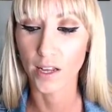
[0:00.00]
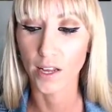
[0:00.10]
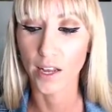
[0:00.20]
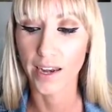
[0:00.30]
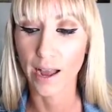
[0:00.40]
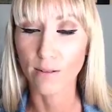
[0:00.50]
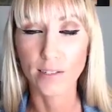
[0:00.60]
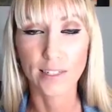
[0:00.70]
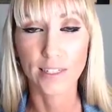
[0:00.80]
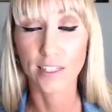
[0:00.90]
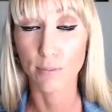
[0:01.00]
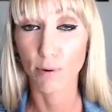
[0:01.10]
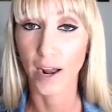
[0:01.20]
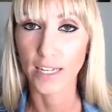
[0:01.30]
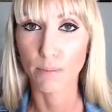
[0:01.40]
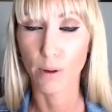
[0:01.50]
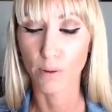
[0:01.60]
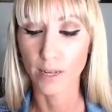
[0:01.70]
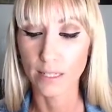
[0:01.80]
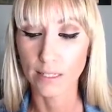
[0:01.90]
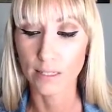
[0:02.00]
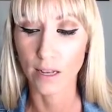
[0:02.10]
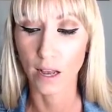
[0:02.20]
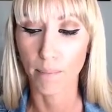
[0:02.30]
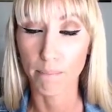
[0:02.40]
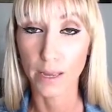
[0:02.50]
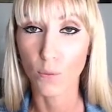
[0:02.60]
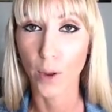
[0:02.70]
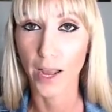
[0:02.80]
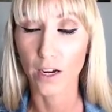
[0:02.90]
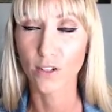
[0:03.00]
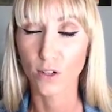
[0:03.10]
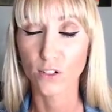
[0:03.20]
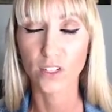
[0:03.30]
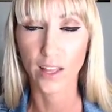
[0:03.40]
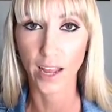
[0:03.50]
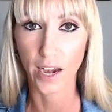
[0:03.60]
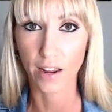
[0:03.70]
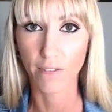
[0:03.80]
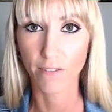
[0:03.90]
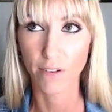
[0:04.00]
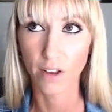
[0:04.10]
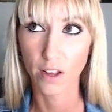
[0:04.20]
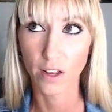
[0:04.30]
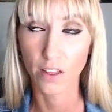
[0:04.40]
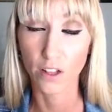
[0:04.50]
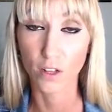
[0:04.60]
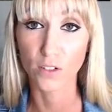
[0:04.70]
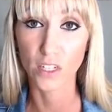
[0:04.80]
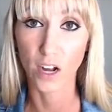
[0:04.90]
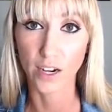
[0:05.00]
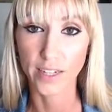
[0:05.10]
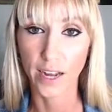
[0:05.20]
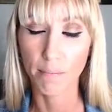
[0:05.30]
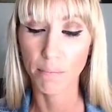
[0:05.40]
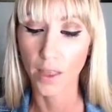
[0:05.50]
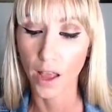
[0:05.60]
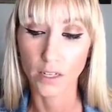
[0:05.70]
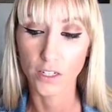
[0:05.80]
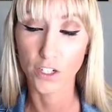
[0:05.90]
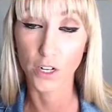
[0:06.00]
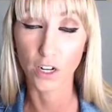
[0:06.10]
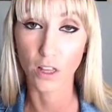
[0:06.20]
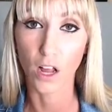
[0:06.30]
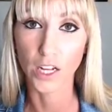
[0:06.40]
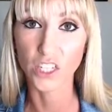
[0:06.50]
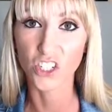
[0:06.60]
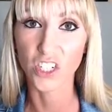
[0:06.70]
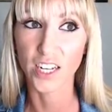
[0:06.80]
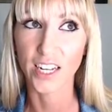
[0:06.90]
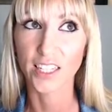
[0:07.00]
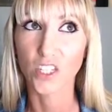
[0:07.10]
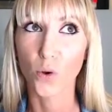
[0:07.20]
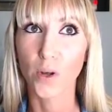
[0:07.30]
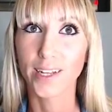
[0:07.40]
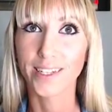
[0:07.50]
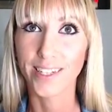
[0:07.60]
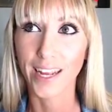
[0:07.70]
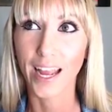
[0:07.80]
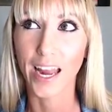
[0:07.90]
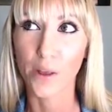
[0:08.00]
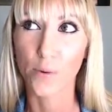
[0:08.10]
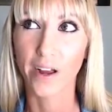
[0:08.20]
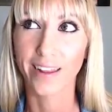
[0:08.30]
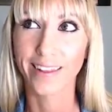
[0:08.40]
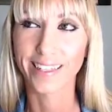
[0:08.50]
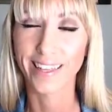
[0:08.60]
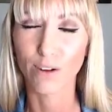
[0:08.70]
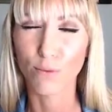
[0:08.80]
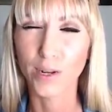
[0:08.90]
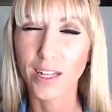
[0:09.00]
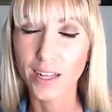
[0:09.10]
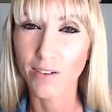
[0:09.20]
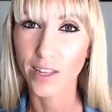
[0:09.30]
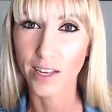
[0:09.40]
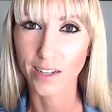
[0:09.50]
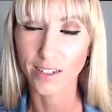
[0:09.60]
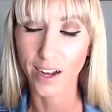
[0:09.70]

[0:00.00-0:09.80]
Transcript: announce this surprise bonus midway or closer to the end of the closing cart time during your launch, it's going to get anyone that's like really